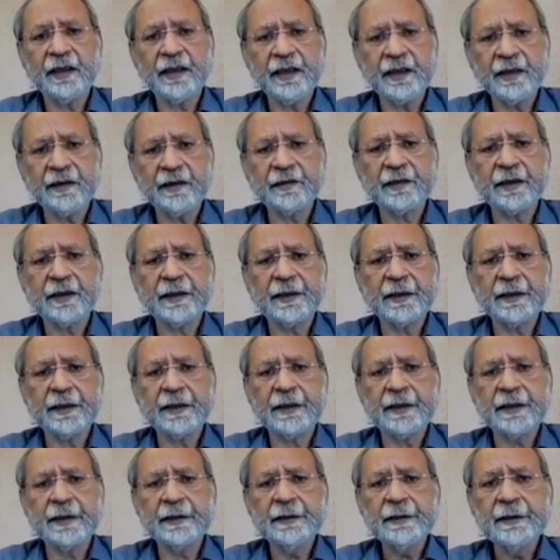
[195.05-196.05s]
is
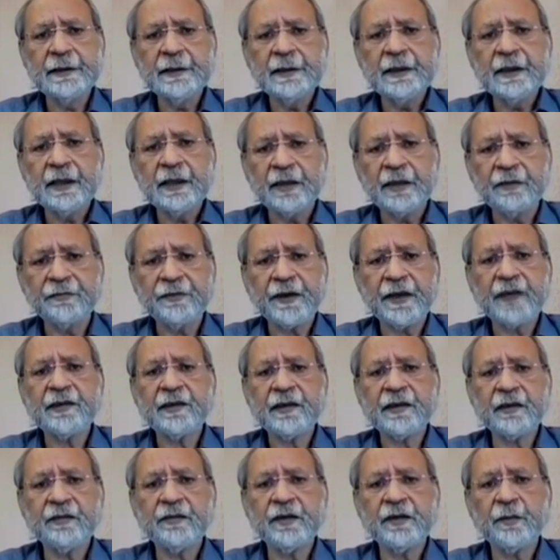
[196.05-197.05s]
a, a
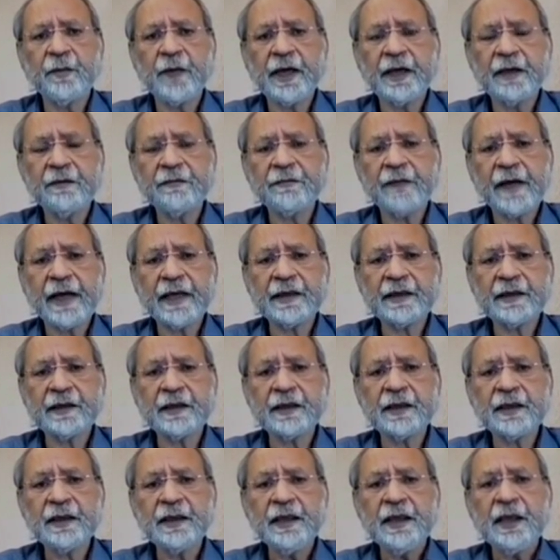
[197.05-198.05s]
festive demand
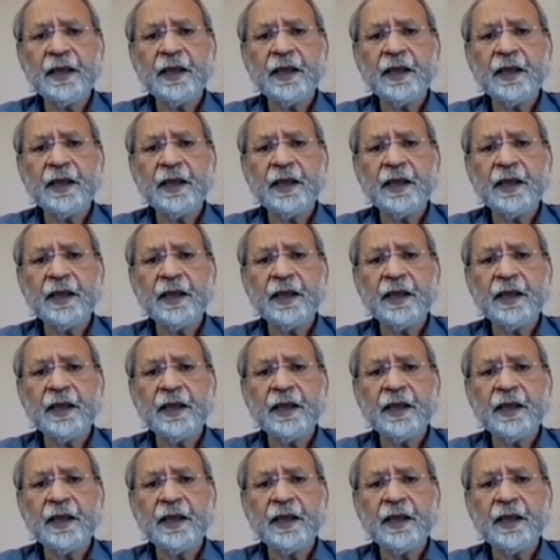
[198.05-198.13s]
factor.